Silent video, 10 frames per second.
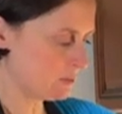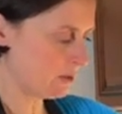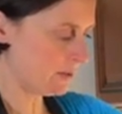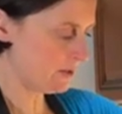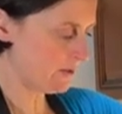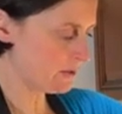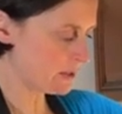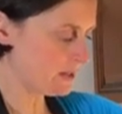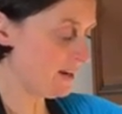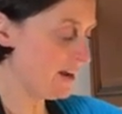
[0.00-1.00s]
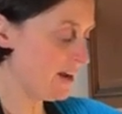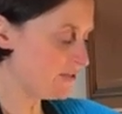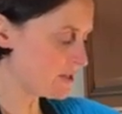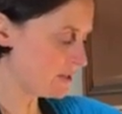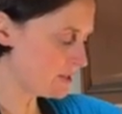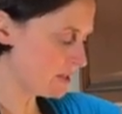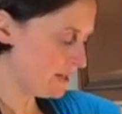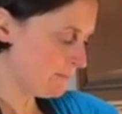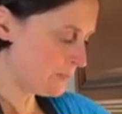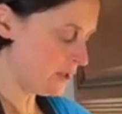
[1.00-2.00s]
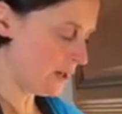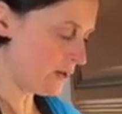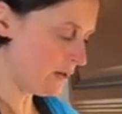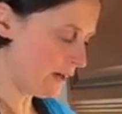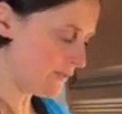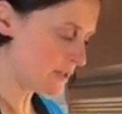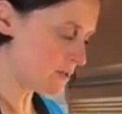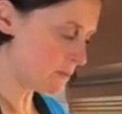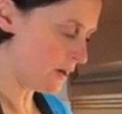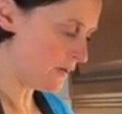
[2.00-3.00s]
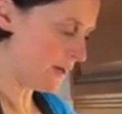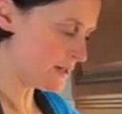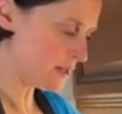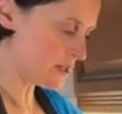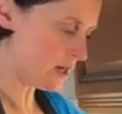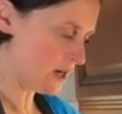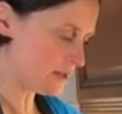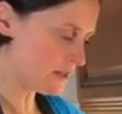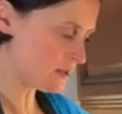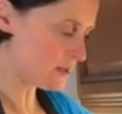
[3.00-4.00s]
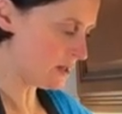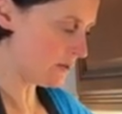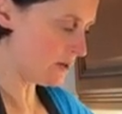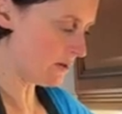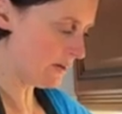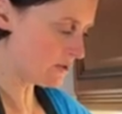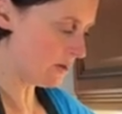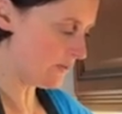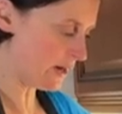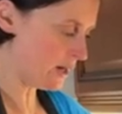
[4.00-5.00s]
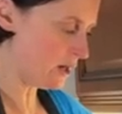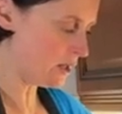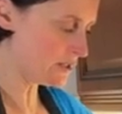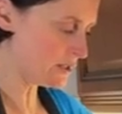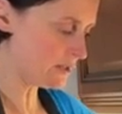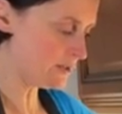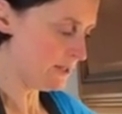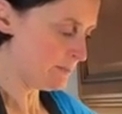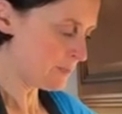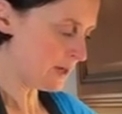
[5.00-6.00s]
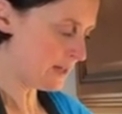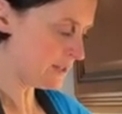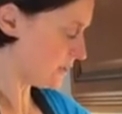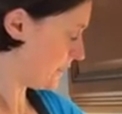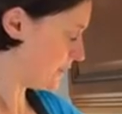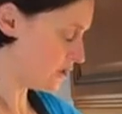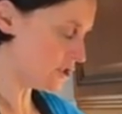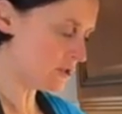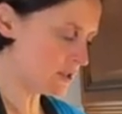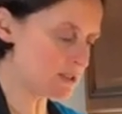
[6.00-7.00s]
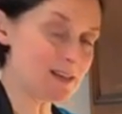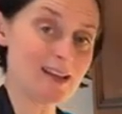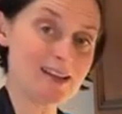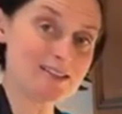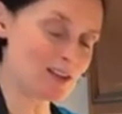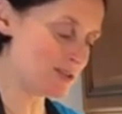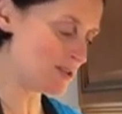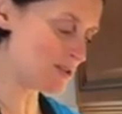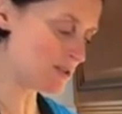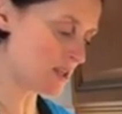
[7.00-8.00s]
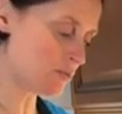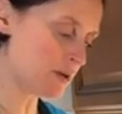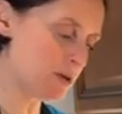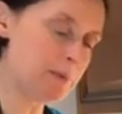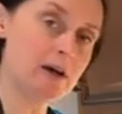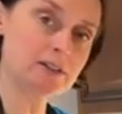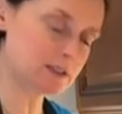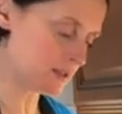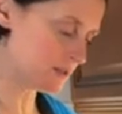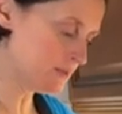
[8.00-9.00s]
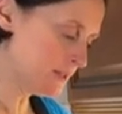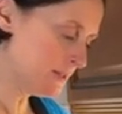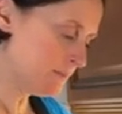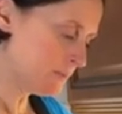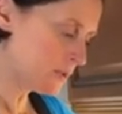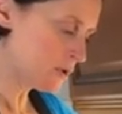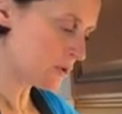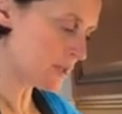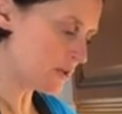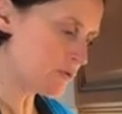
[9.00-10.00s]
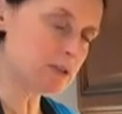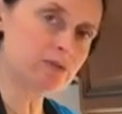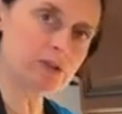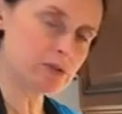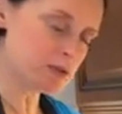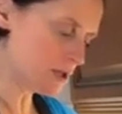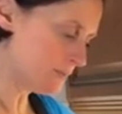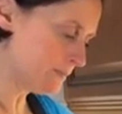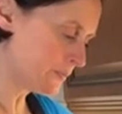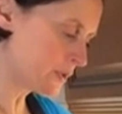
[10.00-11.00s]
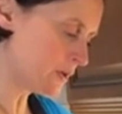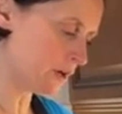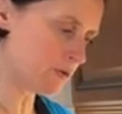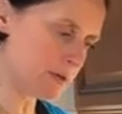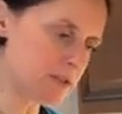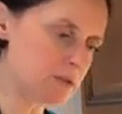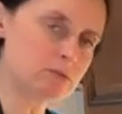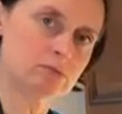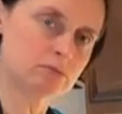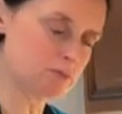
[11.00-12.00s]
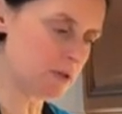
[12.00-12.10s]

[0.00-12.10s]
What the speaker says: somewhat perfect looking lives, and you know, life isn't perfect, it's hard, isn't it? We all have to work very hard, and I decided to do this in here so you can see a real person cooking real food on a real